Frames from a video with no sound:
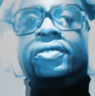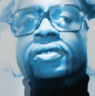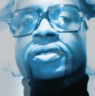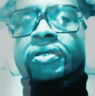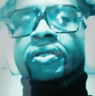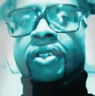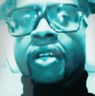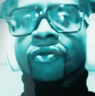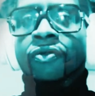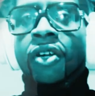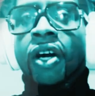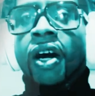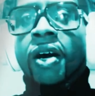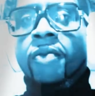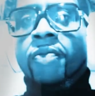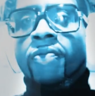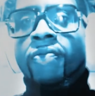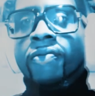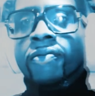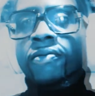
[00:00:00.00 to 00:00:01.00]
of them
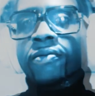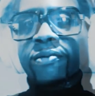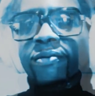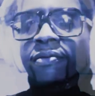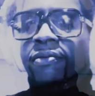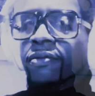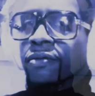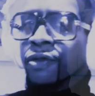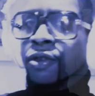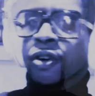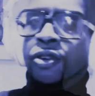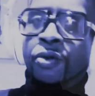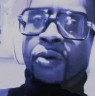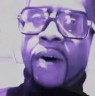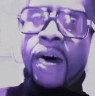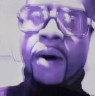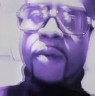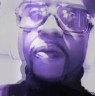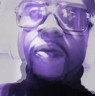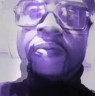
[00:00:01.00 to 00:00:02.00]
for a new album,